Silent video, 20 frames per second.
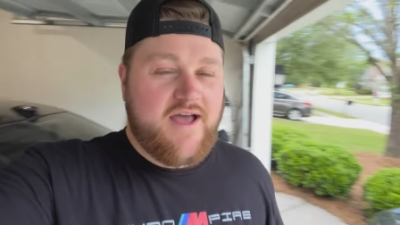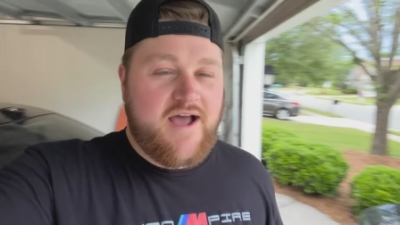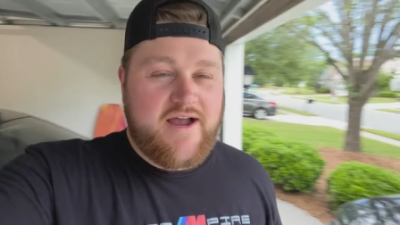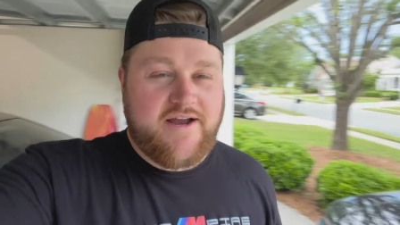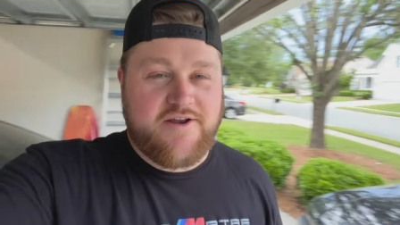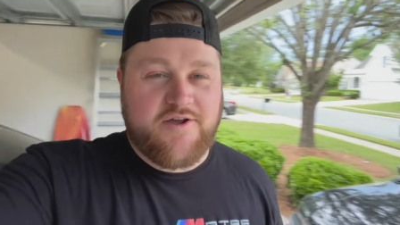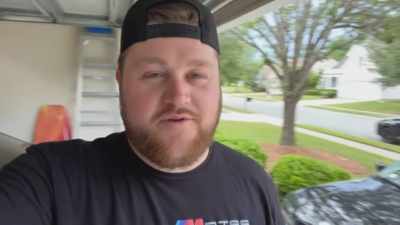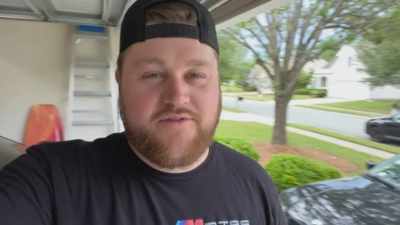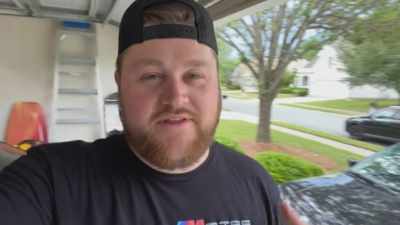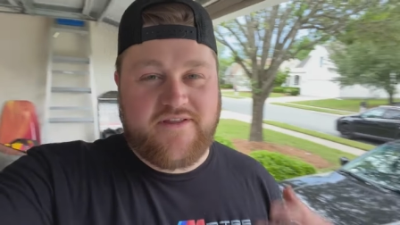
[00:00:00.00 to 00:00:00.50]

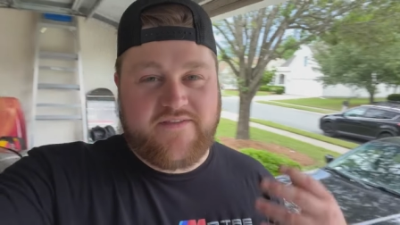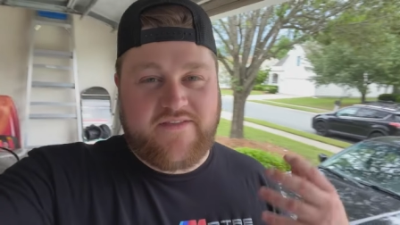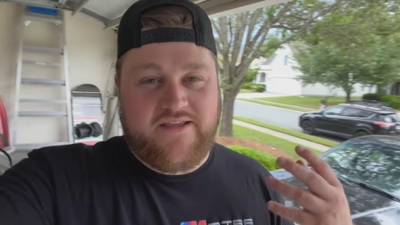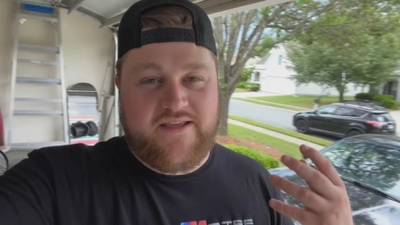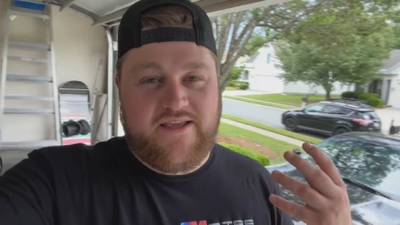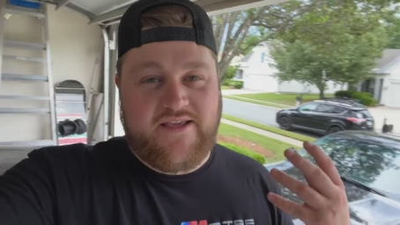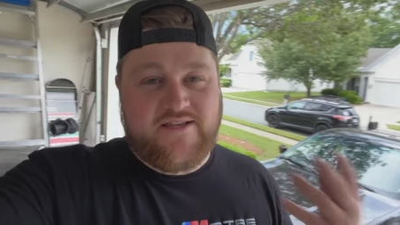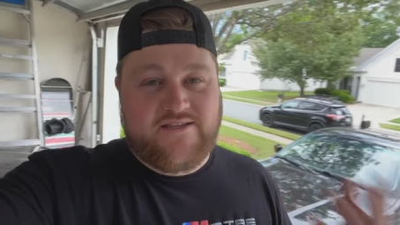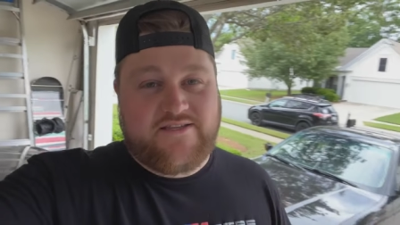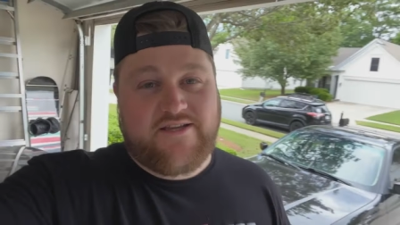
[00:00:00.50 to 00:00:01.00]
I know that
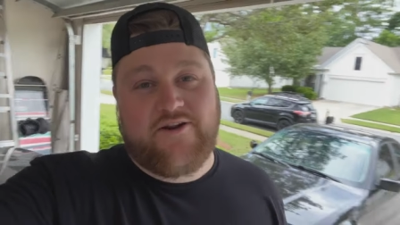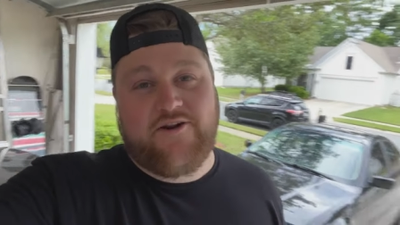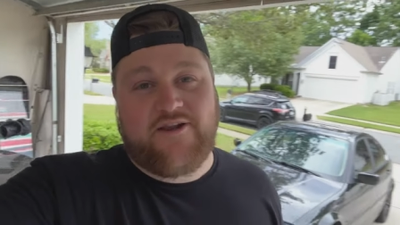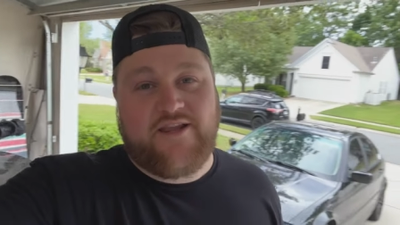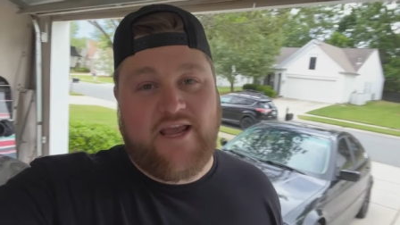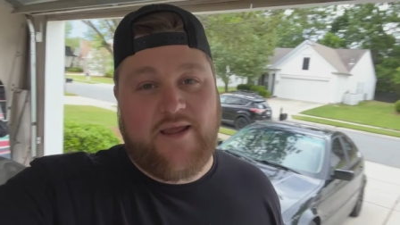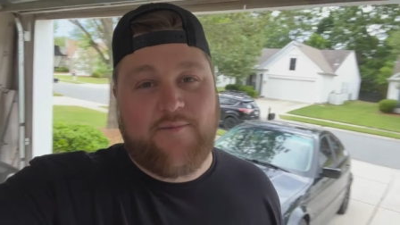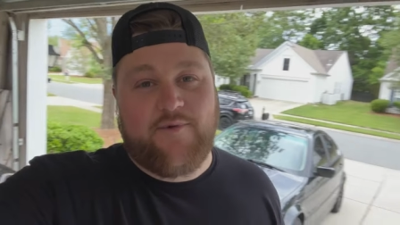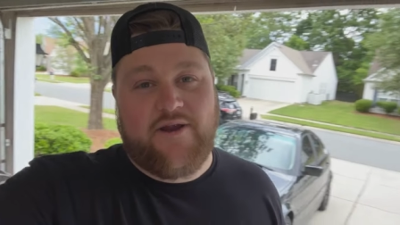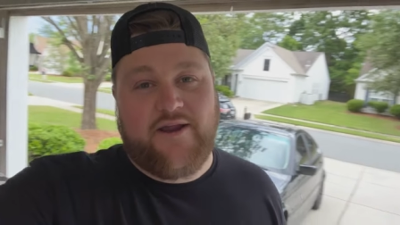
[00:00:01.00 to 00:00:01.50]
the interior
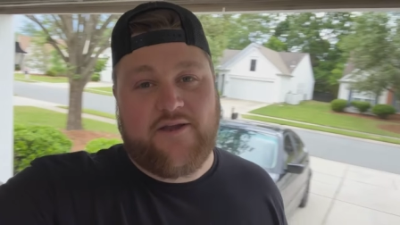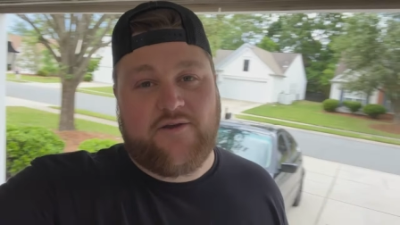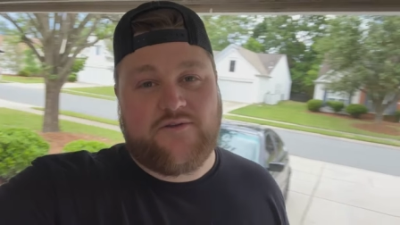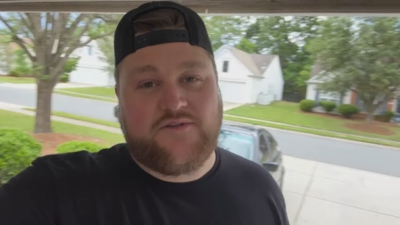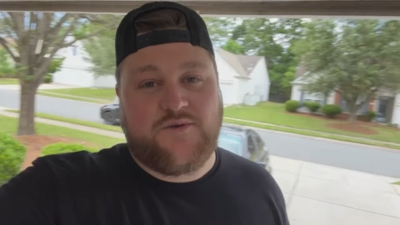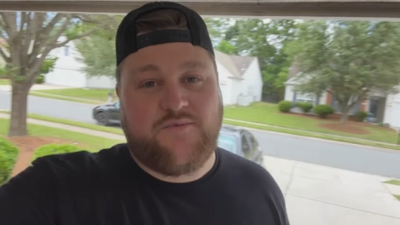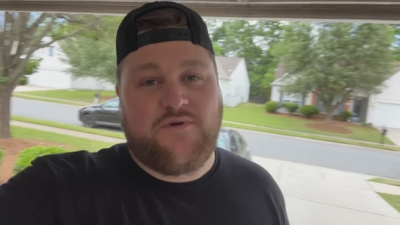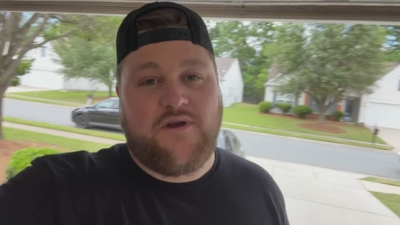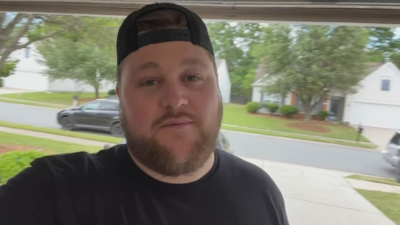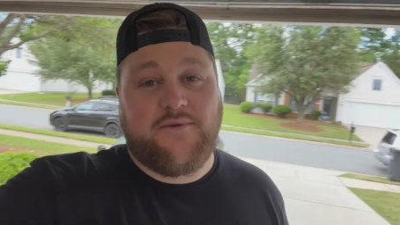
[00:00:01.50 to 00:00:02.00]
camera
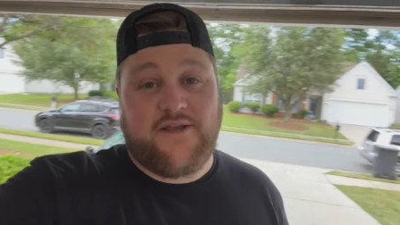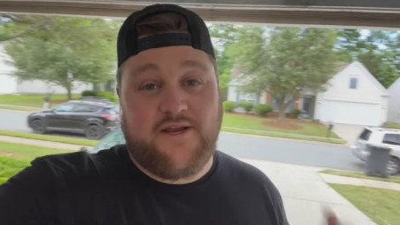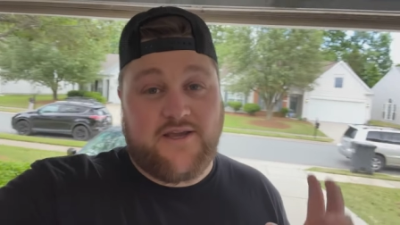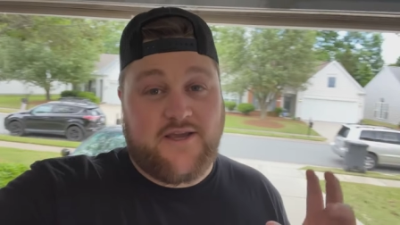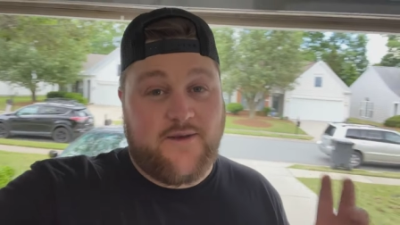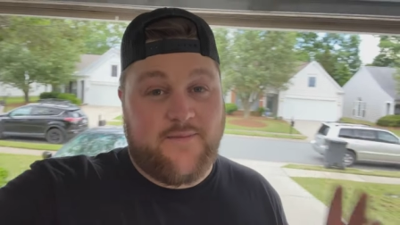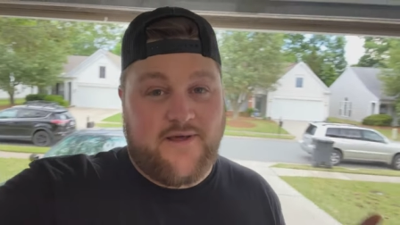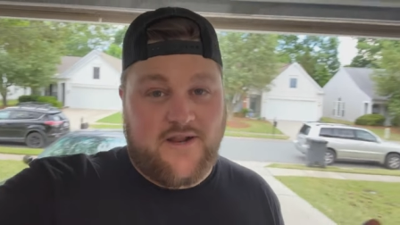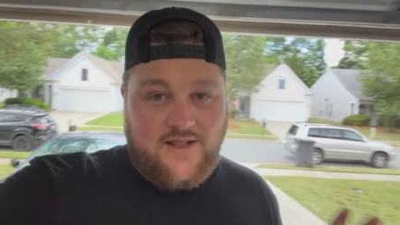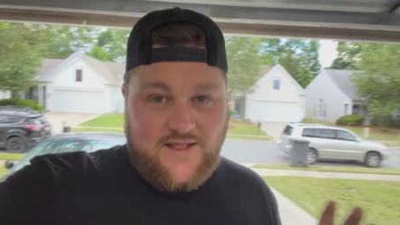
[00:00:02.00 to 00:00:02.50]
angles are probably going
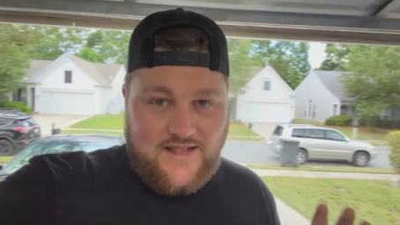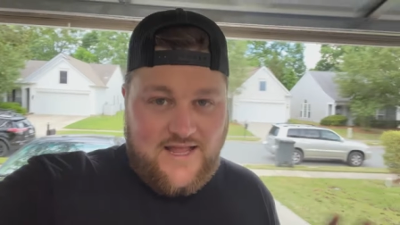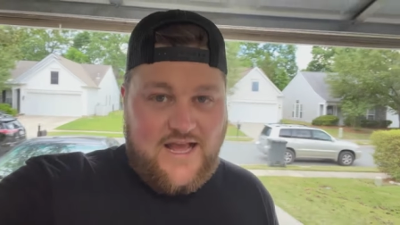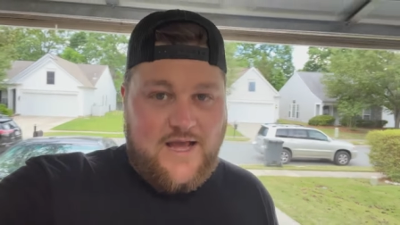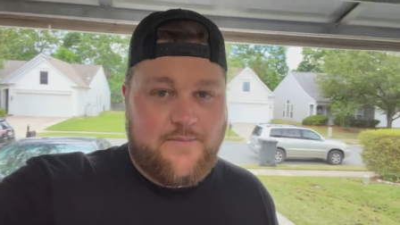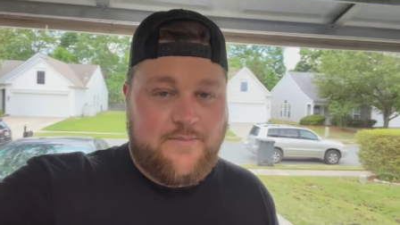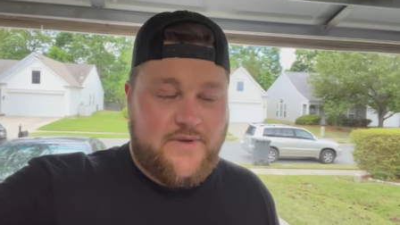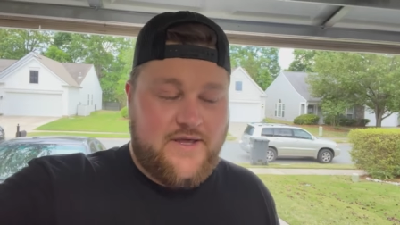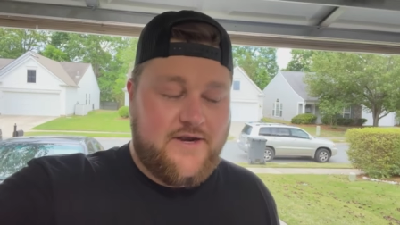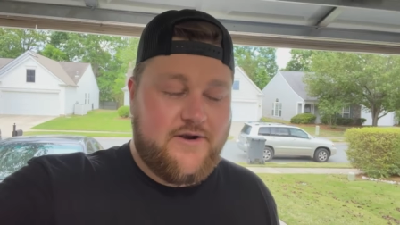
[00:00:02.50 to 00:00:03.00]
to come out a
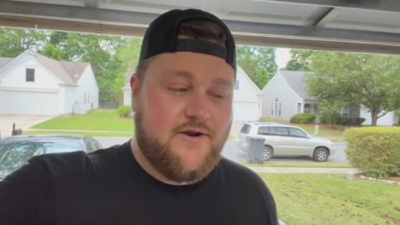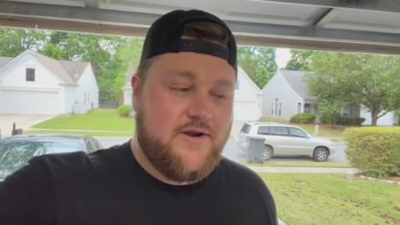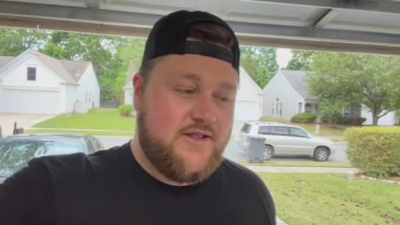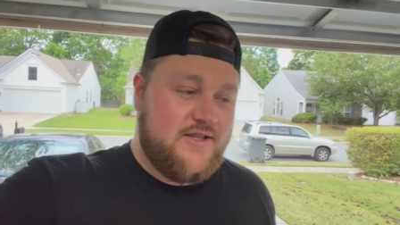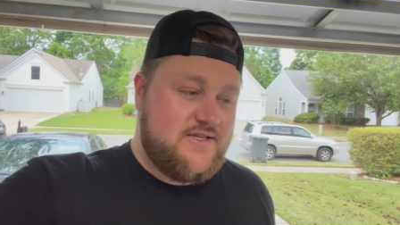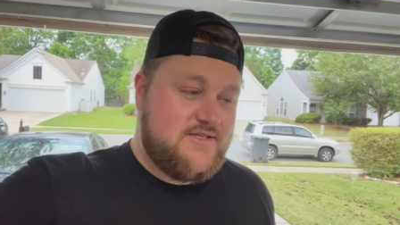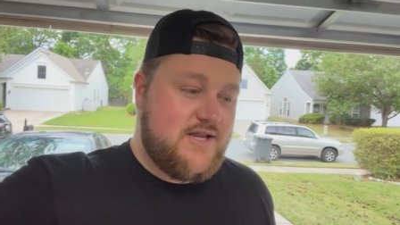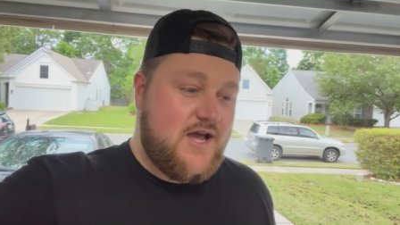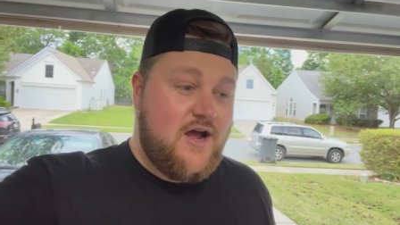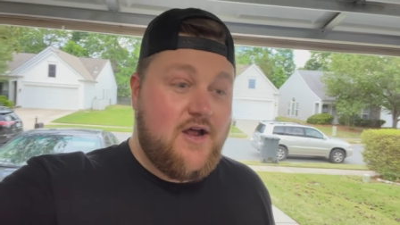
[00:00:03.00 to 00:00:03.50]
lot better, at
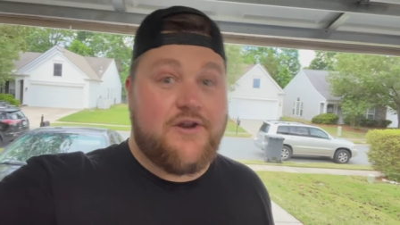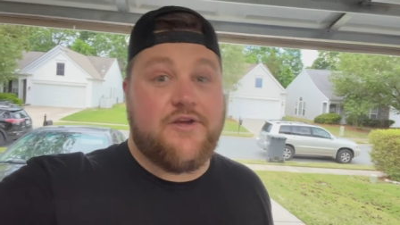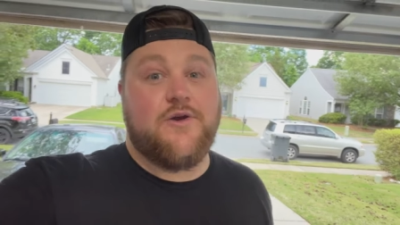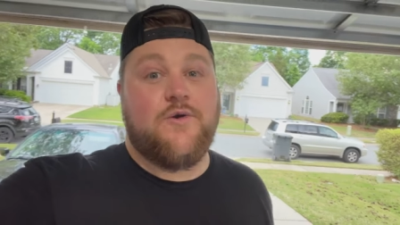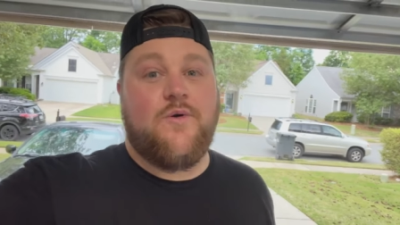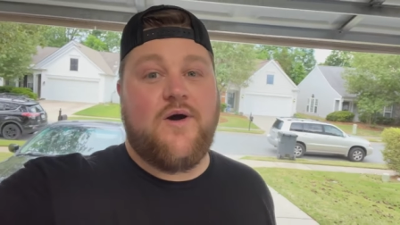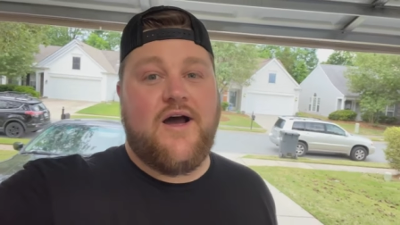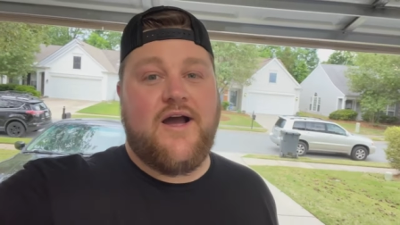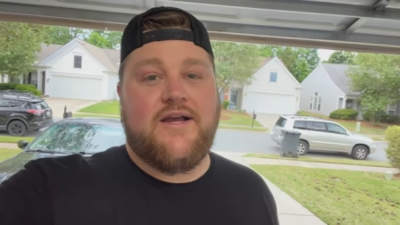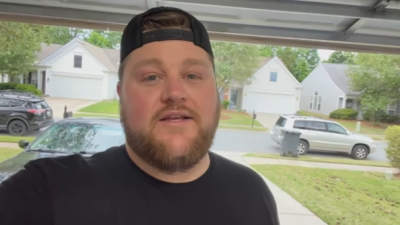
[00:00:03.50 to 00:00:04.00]
least
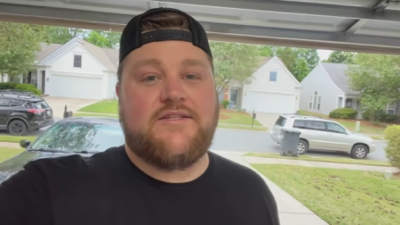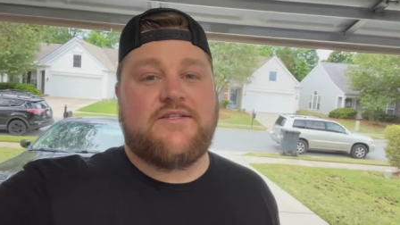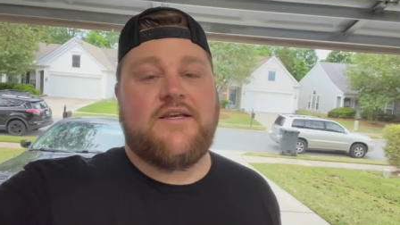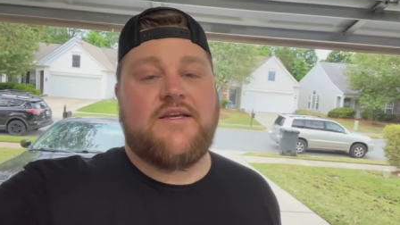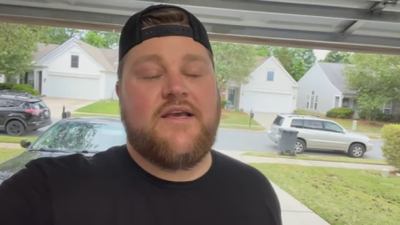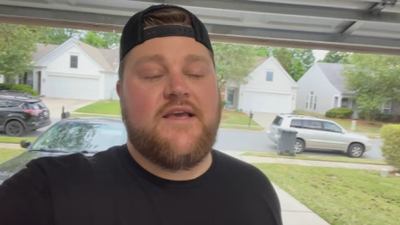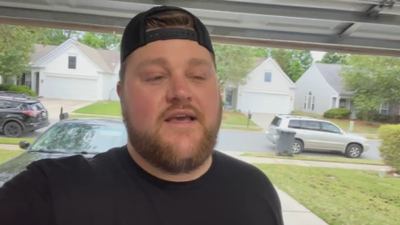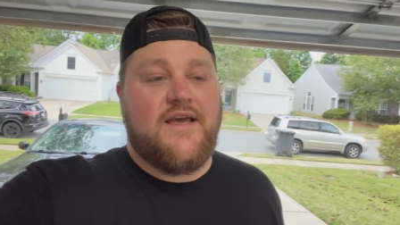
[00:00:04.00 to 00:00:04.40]
audio-wise.